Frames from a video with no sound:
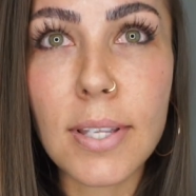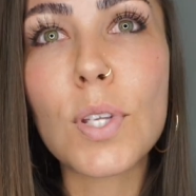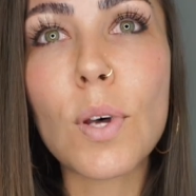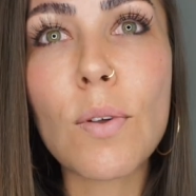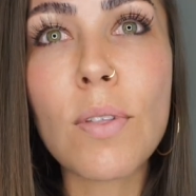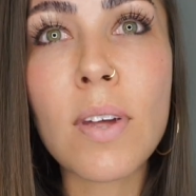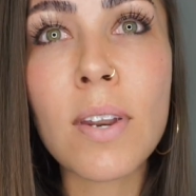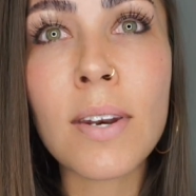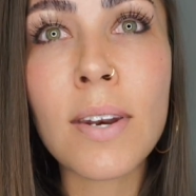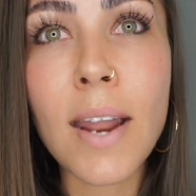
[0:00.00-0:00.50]

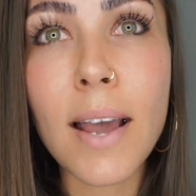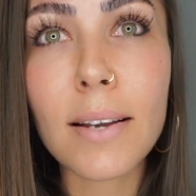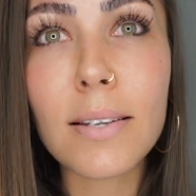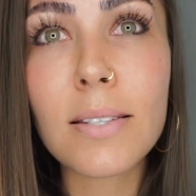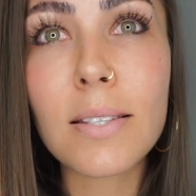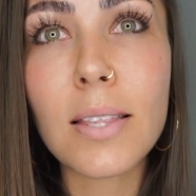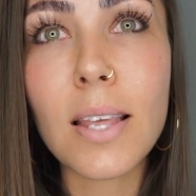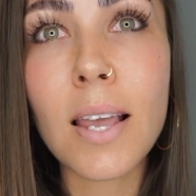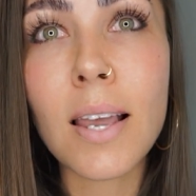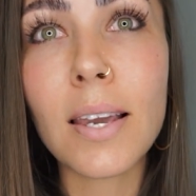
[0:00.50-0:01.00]
So the
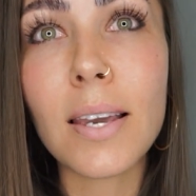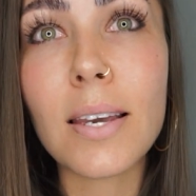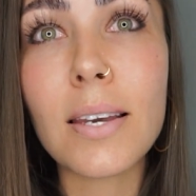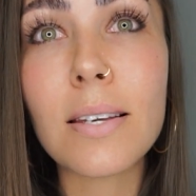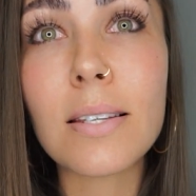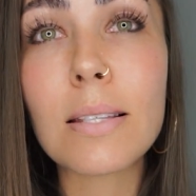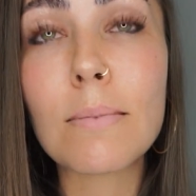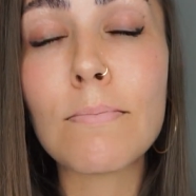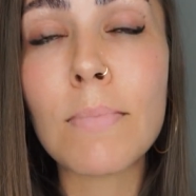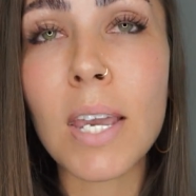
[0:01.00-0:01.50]
next thing
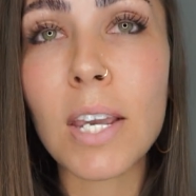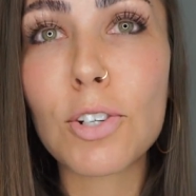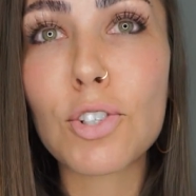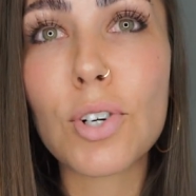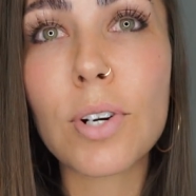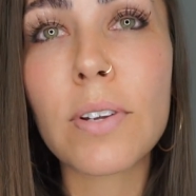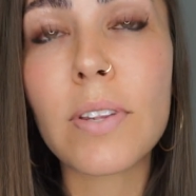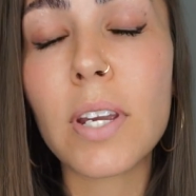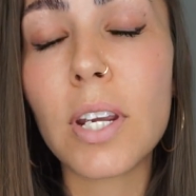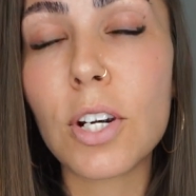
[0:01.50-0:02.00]
is make
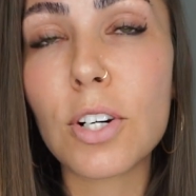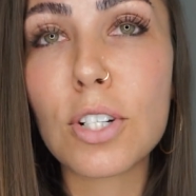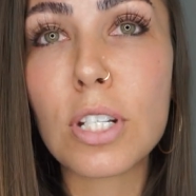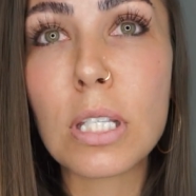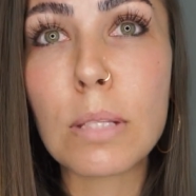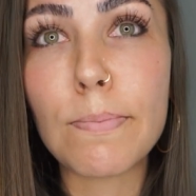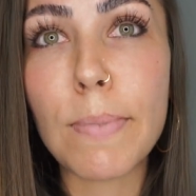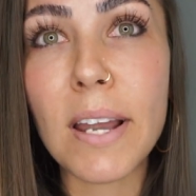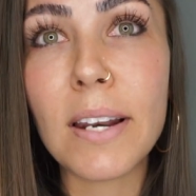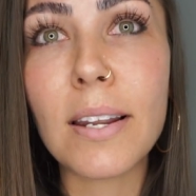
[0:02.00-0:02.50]
sure that you're
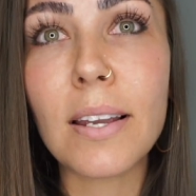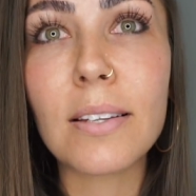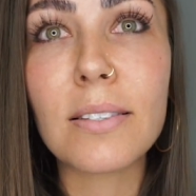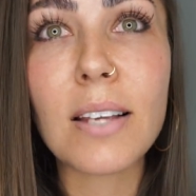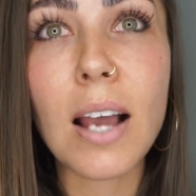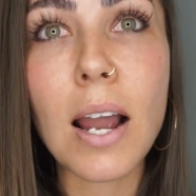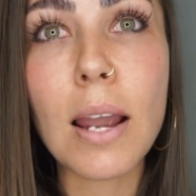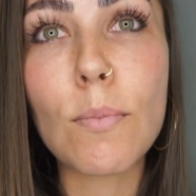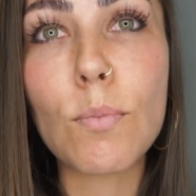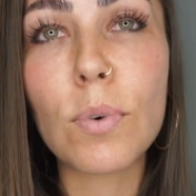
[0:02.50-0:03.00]
spending
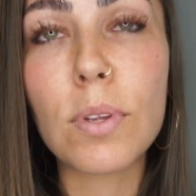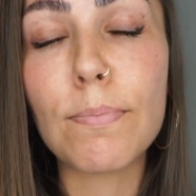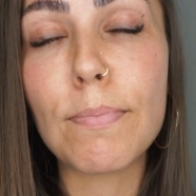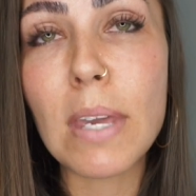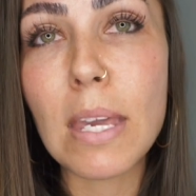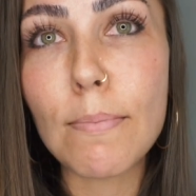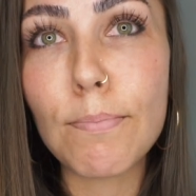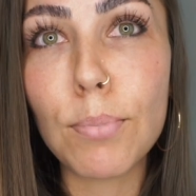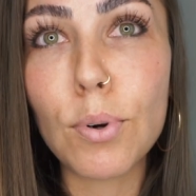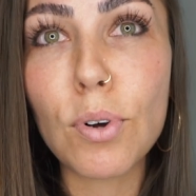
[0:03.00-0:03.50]
time with
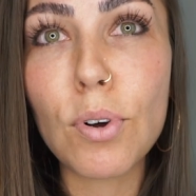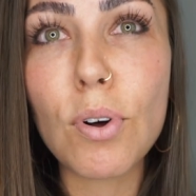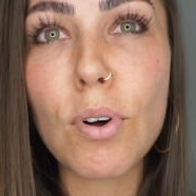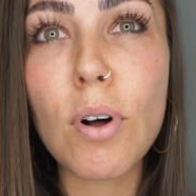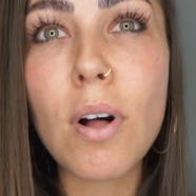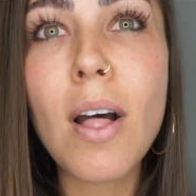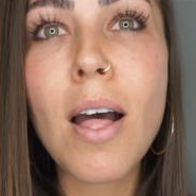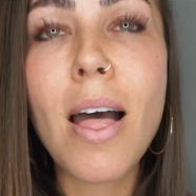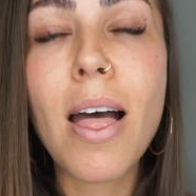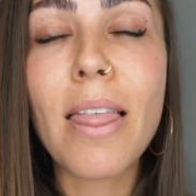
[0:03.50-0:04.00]

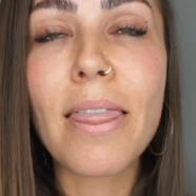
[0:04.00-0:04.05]
people